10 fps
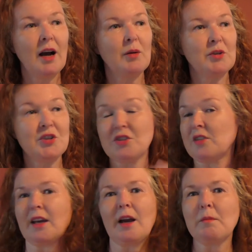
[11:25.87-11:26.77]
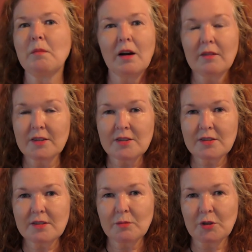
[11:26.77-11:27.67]
I want you to think I'm
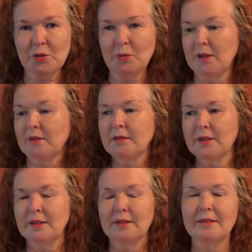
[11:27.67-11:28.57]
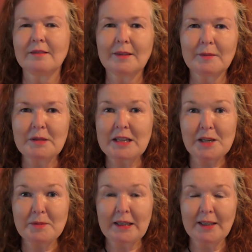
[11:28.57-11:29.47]
marvelous, which will
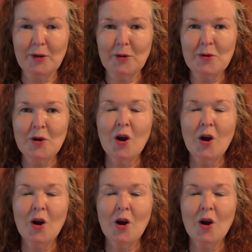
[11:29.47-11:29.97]
massage my ego.